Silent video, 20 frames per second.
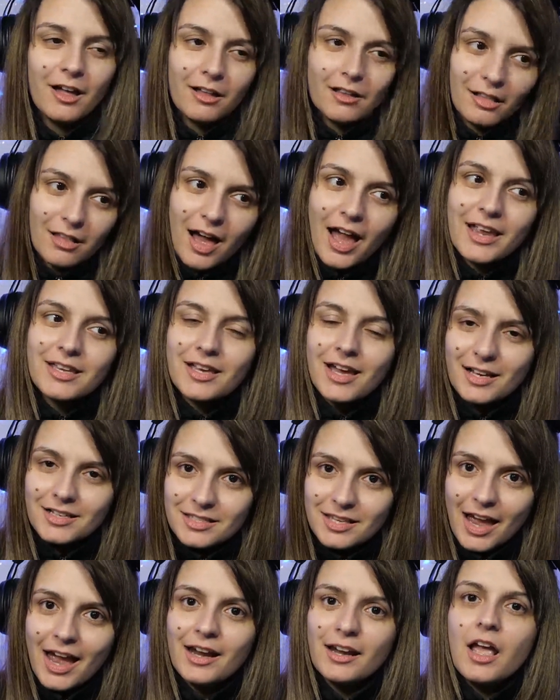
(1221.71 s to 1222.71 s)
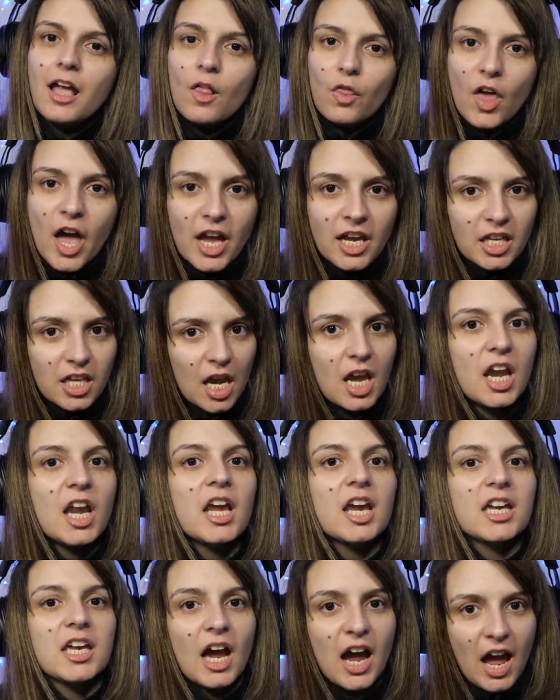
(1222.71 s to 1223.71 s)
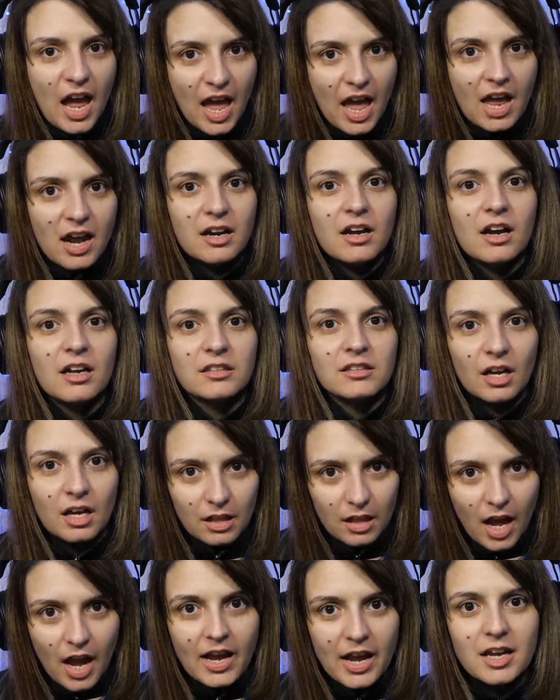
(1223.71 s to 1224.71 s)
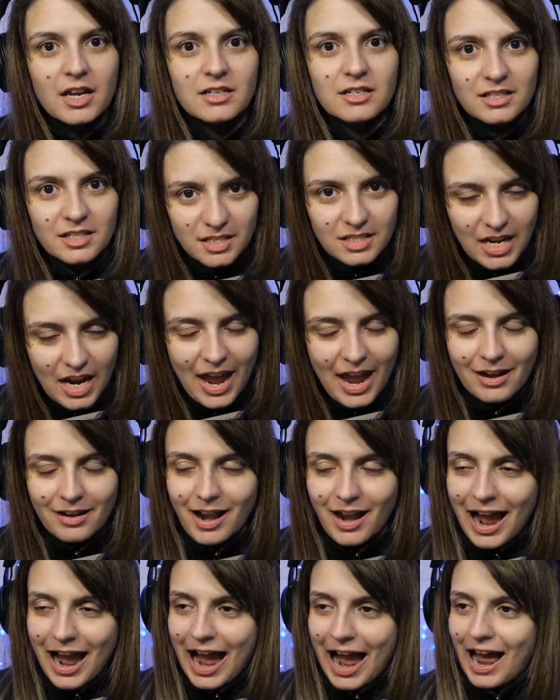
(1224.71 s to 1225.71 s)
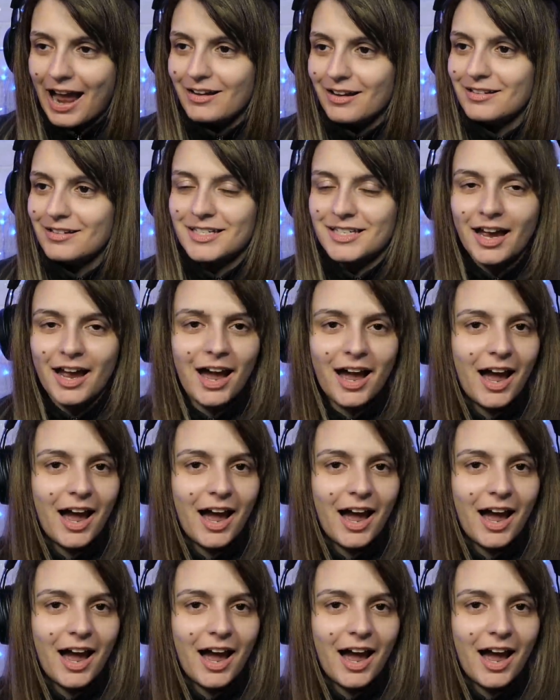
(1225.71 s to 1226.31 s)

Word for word: Like I said, the kitty cat entered the lion's den. And